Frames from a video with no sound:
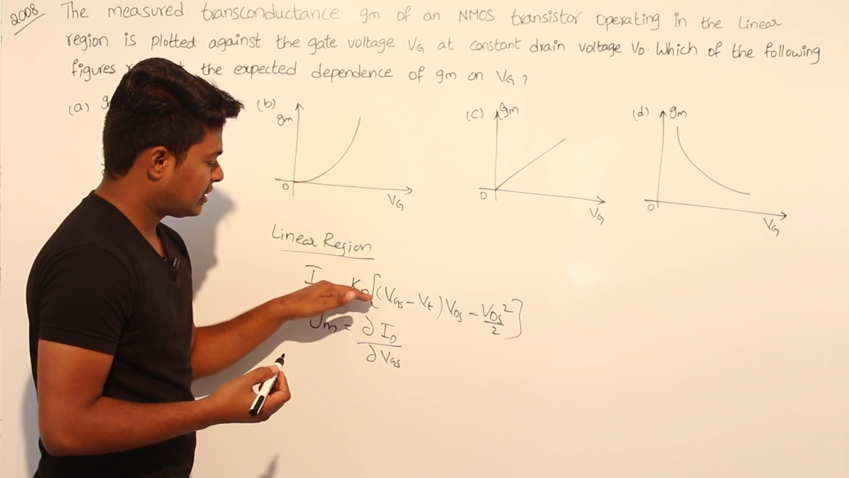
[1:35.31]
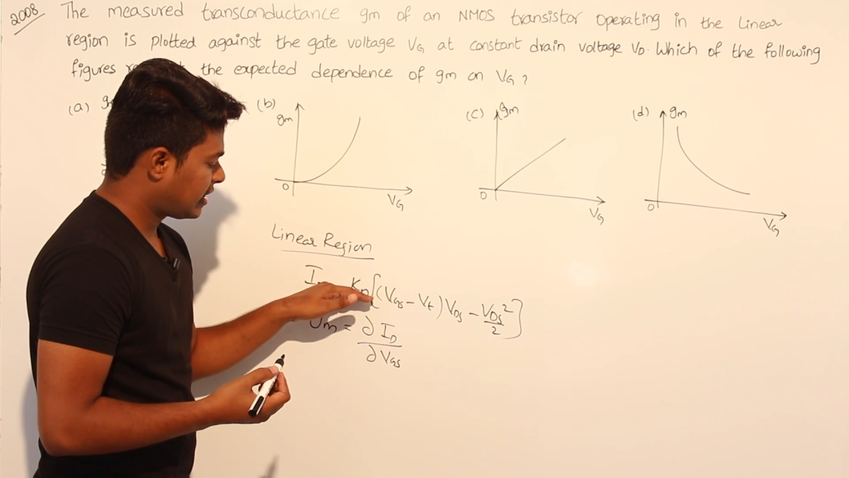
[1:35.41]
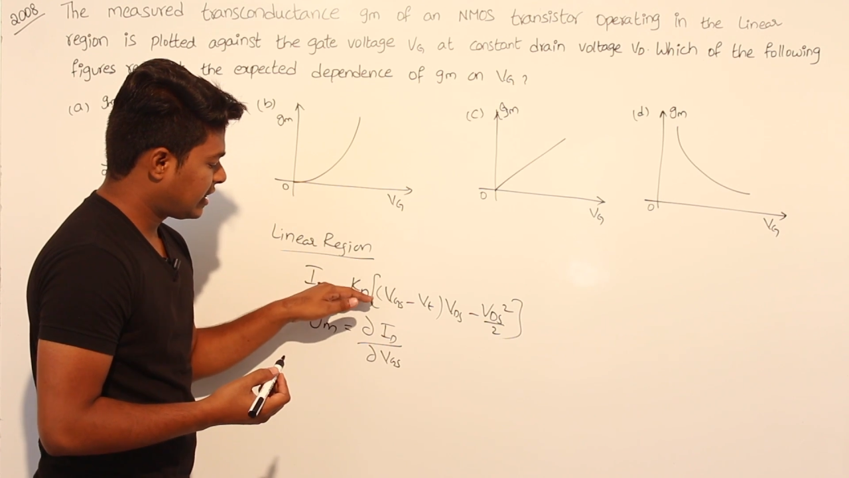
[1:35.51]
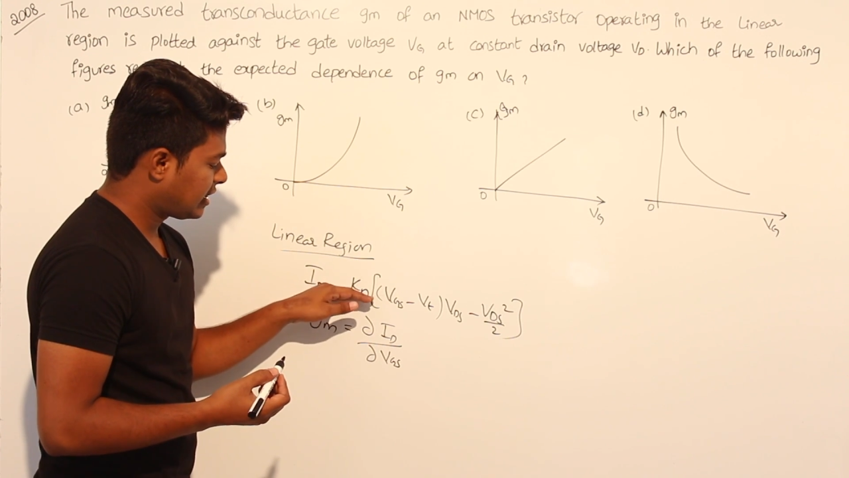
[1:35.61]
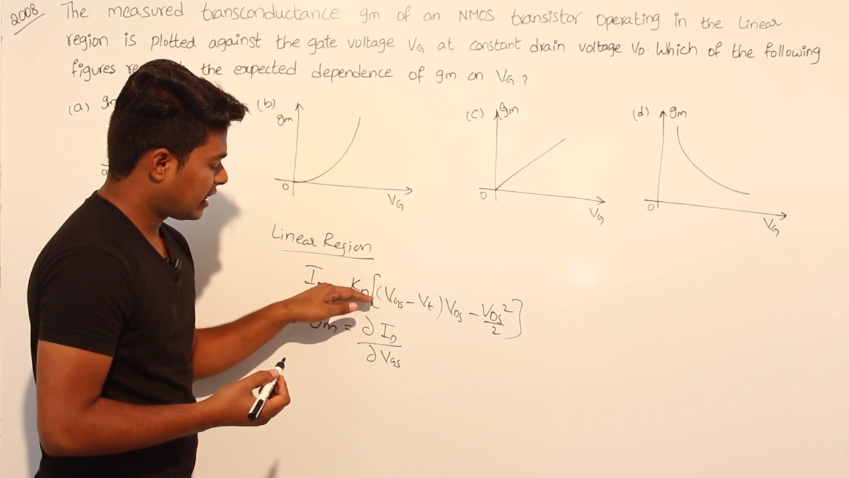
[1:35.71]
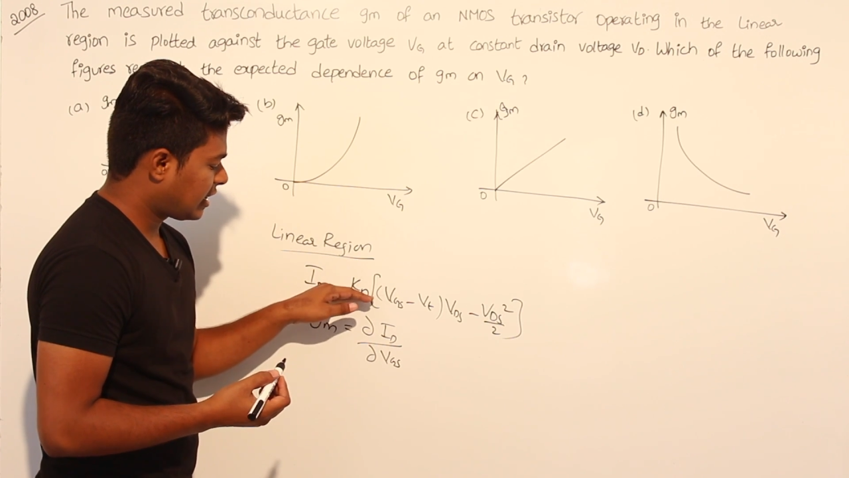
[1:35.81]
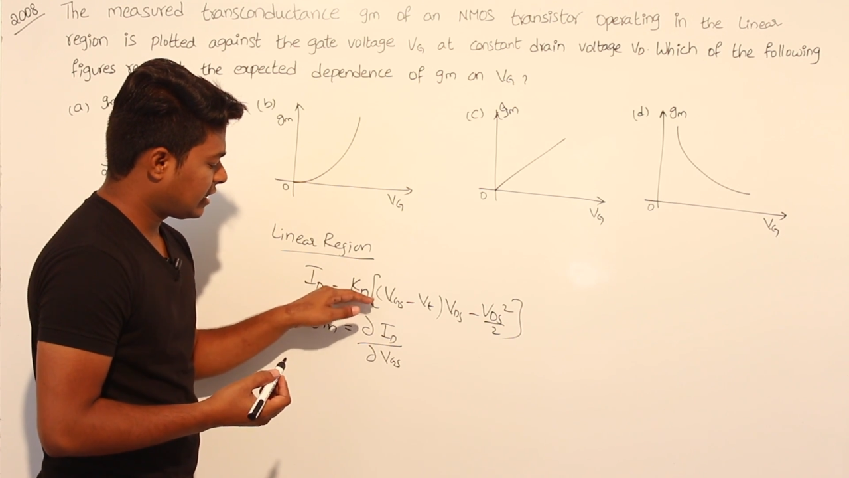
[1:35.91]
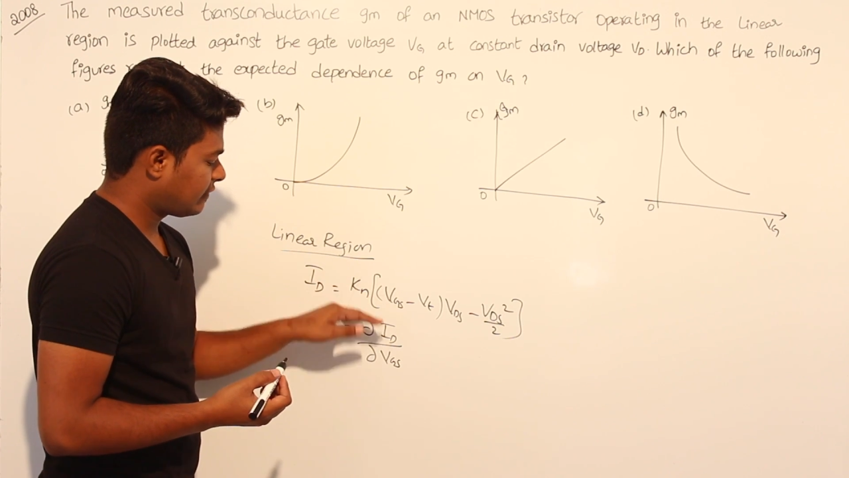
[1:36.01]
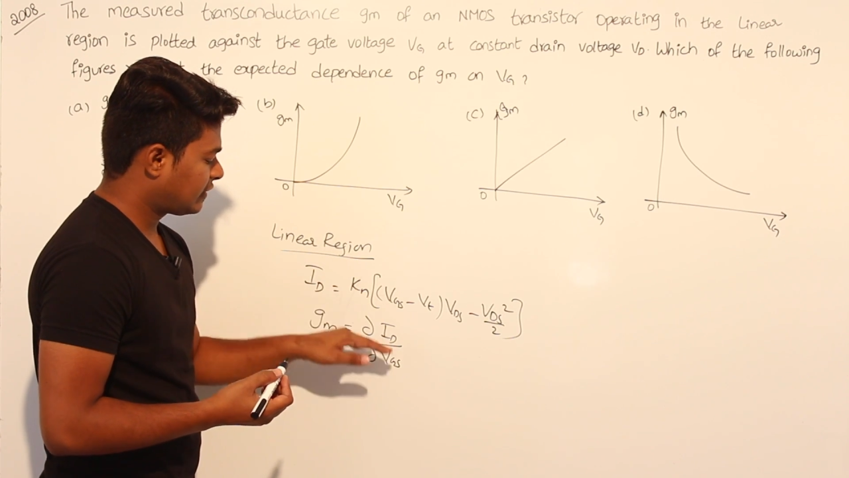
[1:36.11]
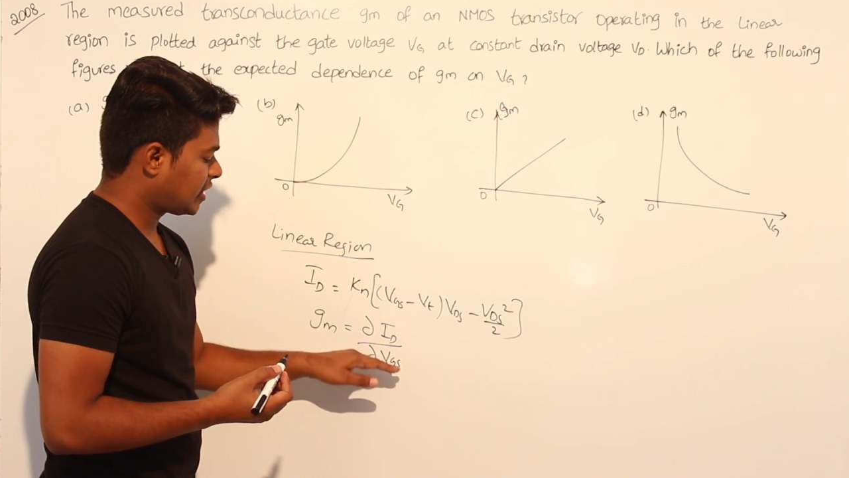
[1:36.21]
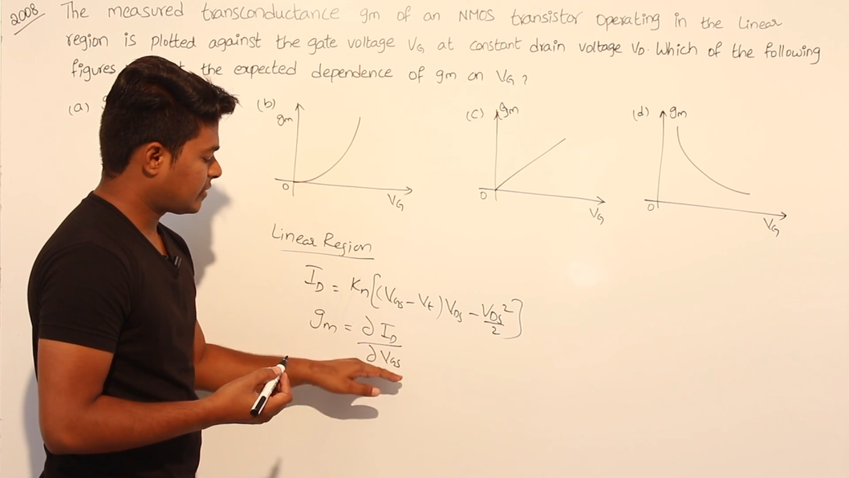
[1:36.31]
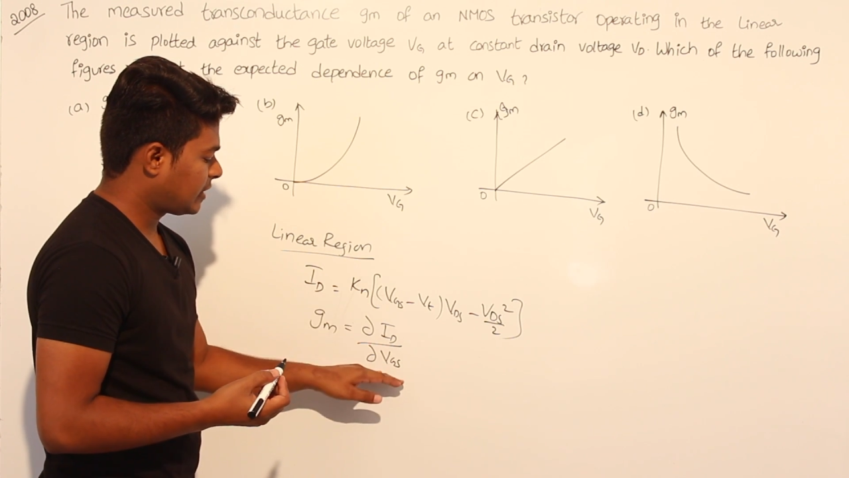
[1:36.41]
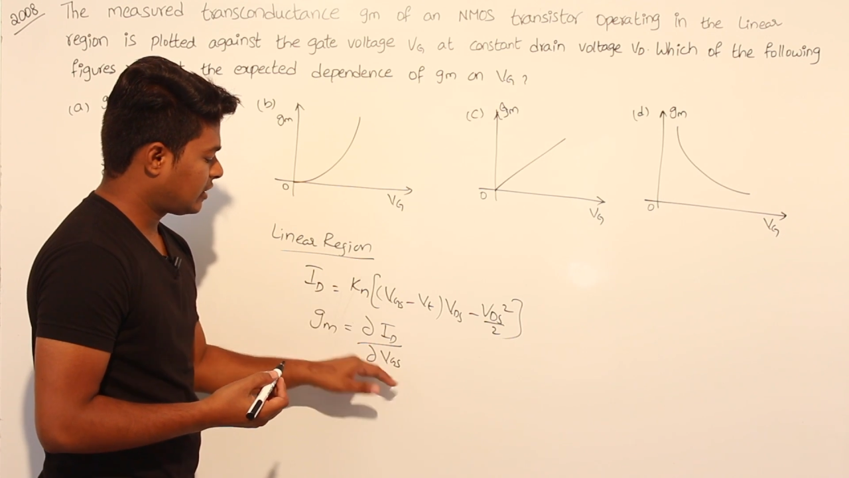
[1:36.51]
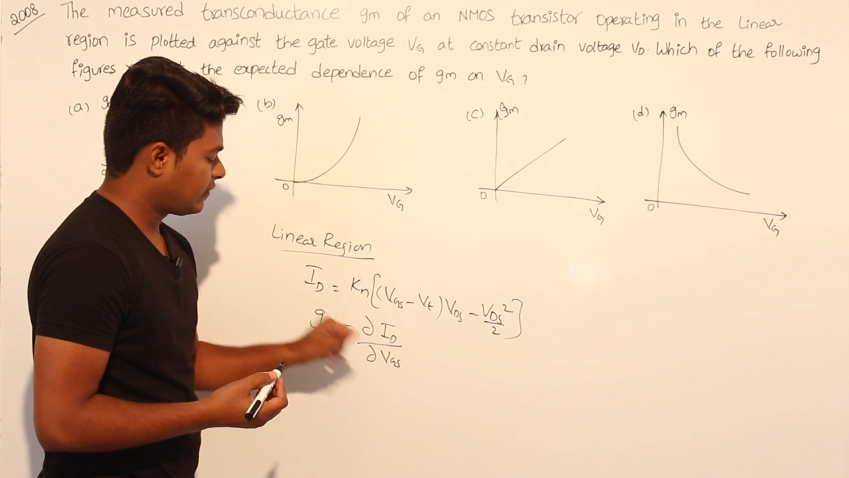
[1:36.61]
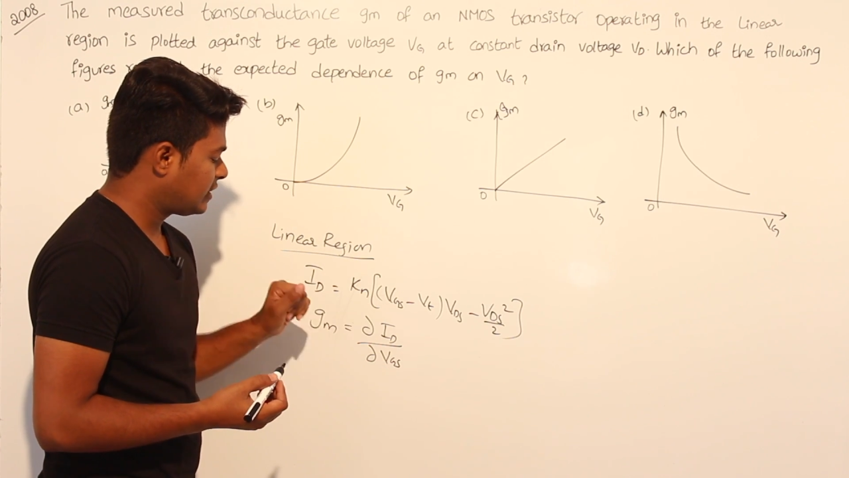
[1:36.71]
drain current with
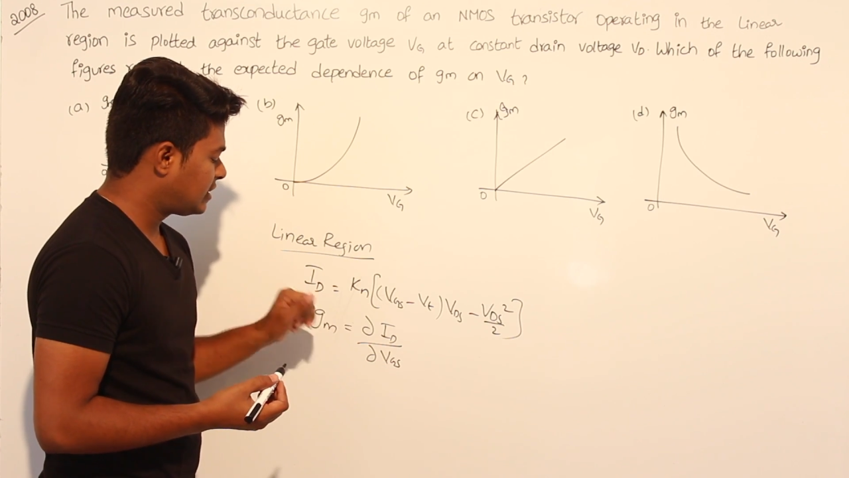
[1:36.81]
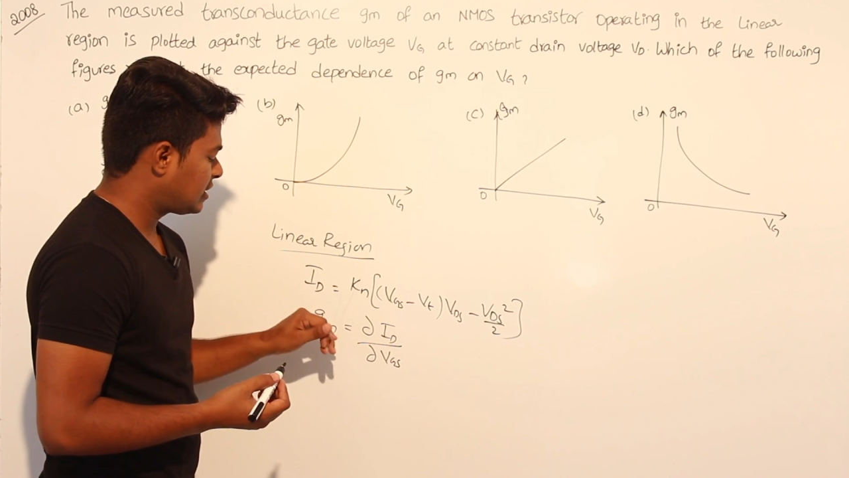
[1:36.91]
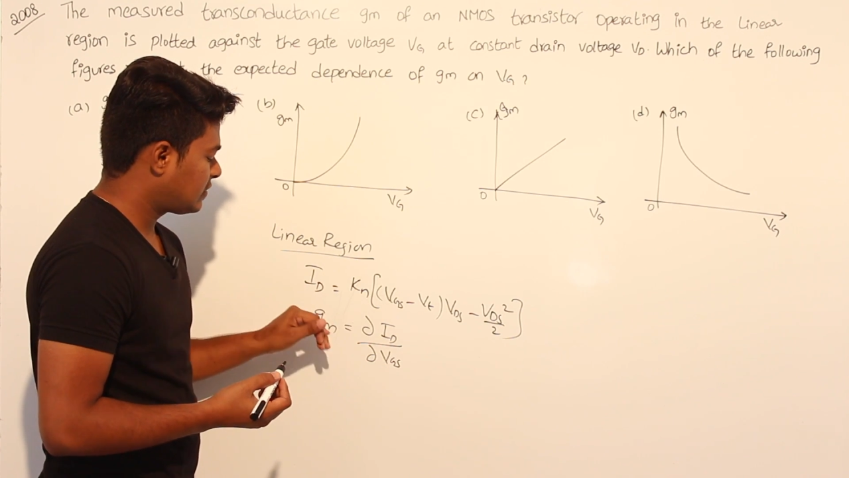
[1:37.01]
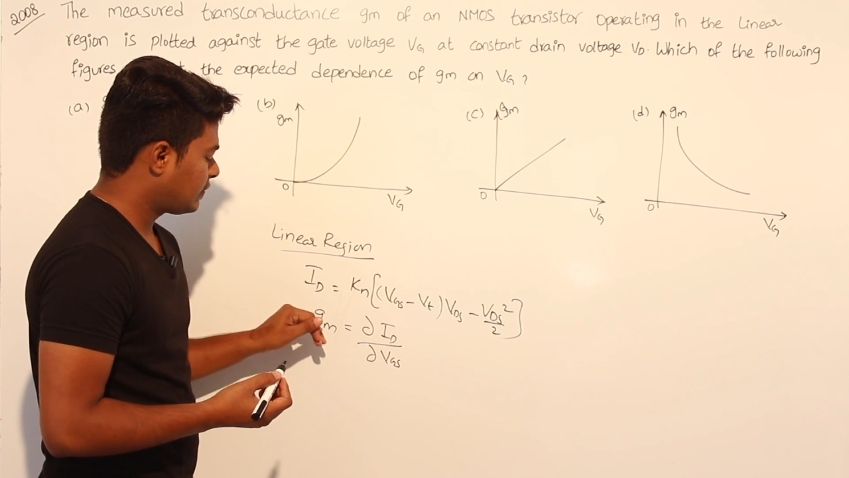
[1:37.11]
respect to VGS.